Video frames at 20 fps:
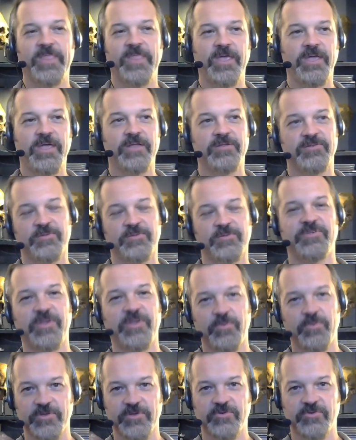and some
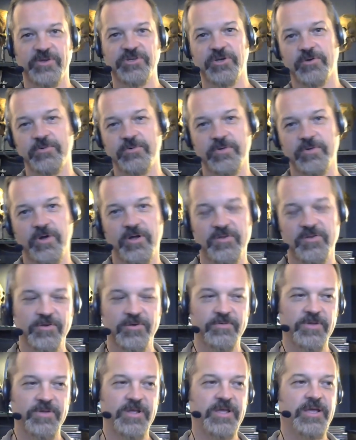say with a trench coat
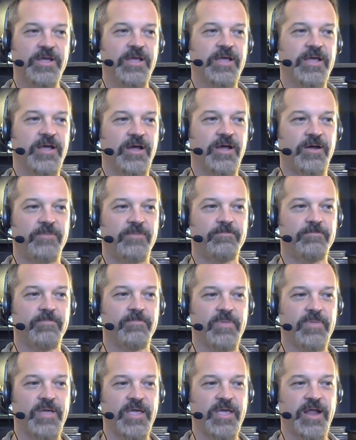also. And
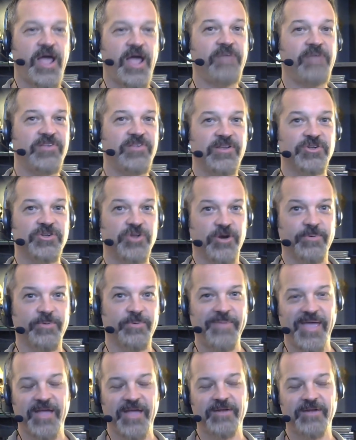I've seen
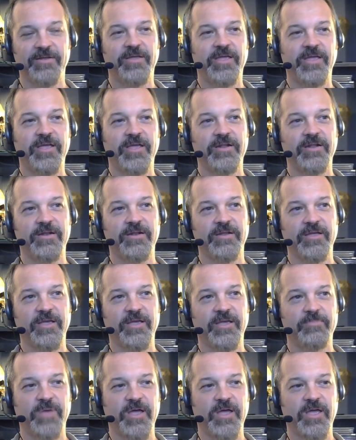Derby Man,
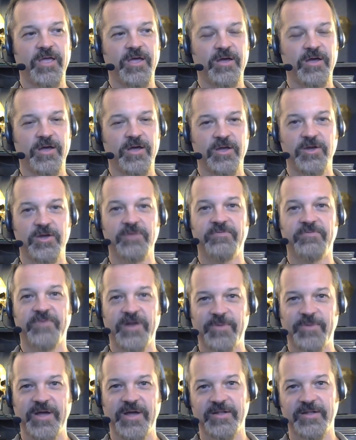and my a good
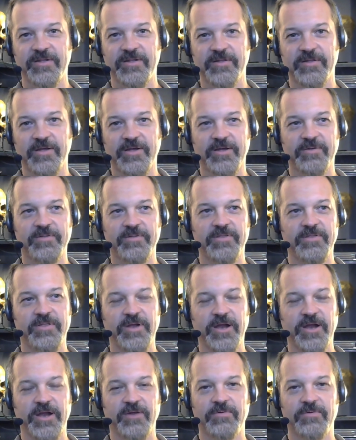friend of mine
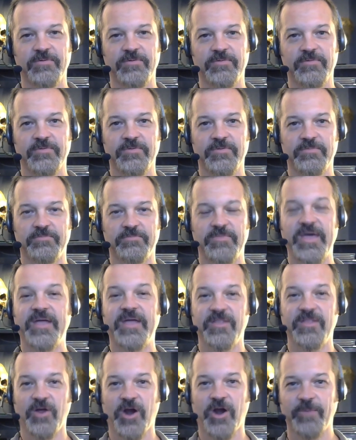that I
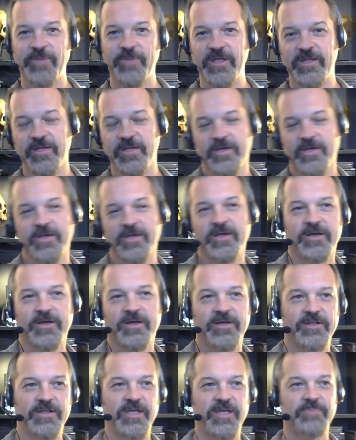met in the Army
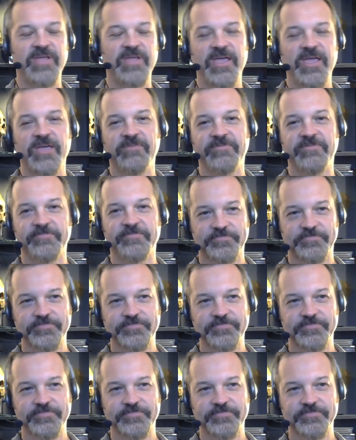named Dave.